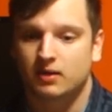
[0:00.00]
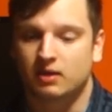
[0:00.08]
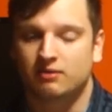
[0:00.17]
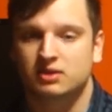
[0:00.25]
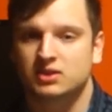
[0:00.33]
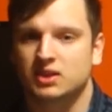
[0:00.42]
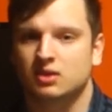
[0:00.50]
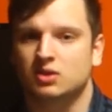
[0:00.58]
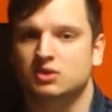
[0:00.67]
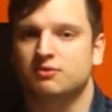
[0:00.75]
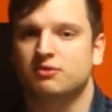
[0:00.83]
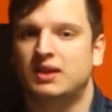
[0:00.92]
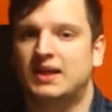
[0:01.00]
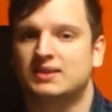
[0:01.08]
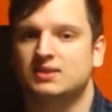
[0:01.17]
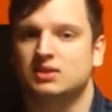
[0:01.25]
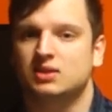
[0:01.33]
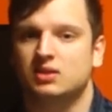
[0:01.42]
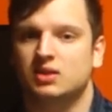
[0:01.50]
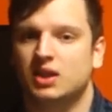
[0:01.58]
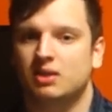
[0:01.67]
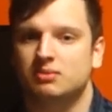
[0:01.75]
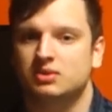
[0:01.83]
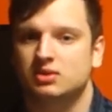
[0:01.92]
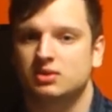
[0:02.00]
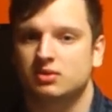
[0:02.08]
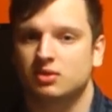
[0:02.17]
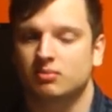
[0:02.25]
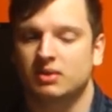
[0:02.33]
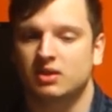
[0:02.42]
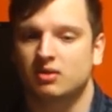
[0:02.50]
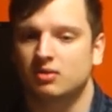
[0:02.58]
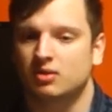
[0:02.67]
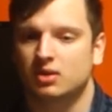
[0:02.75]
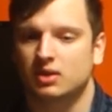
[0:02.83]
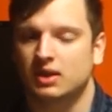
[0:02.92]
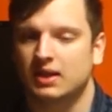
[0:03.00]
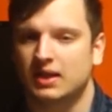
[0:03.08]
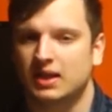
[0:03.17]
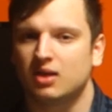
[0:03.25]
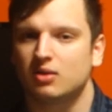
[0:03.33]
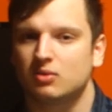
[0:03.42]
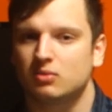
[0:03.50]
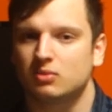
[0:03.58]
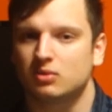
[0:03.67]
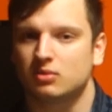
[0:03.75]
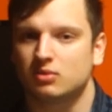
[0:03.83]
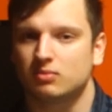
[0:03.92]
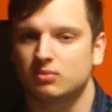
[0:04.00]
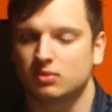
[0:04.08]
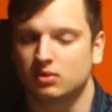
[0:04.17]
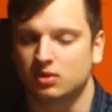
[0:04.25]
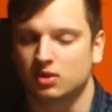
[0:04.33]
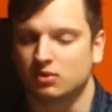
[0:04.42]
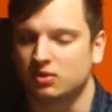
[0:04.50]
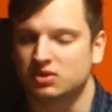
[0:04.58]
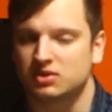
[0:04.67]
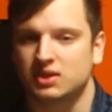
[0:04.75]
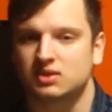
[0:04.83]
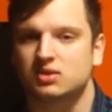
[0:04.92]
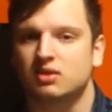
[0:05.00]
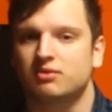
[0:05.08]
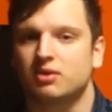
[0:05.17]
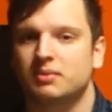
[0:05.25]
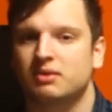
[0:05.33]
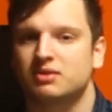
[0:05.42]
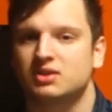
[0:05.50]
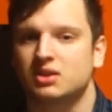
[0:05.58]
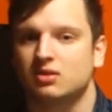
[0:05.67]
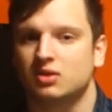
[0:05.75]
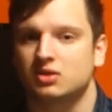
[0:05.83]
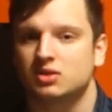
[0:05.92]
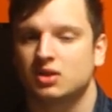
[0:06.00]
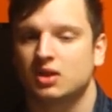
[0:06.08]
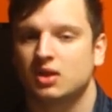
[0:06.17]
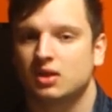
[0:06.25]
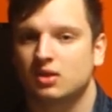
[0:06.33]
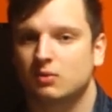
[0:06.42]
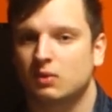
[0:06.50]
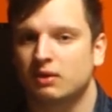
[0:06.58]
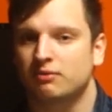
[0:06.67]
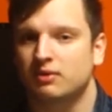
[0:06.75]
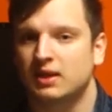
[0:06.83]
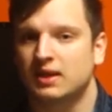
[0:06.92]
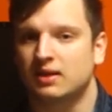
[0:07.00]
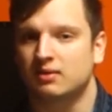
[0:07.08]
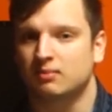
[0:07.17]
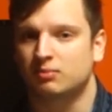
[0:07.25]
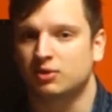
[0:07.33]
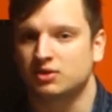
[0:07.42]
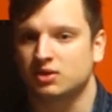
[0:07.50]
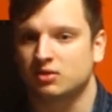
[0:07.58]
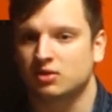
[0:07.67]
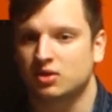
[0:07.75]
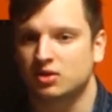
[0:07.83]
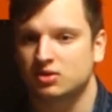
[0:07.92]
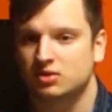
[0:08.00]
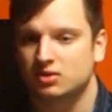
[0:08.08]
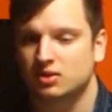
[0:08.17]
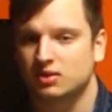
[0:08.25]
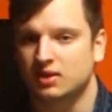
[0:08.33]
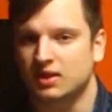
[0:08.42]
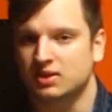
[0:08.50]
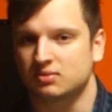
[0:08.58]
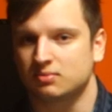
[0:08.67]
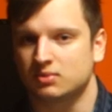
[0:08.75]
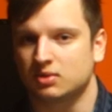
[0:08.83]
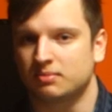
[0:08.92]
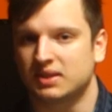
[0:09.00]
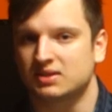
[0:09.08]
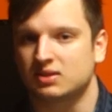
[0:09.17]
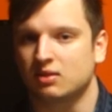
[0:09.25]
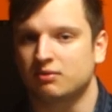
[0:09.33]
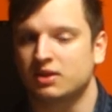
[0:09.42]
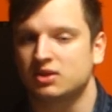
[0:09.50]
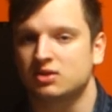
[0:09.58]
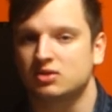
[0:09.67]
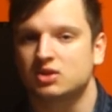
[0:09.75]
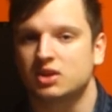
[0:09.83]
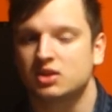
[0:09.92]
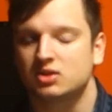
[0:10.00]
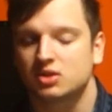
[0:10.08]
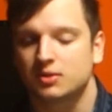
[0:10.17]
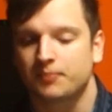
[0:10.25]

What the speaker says: Everything looks flat in games. No matter how, you know, you set stuff up, everything looks quite flat. And Project Cars has the best elevation change.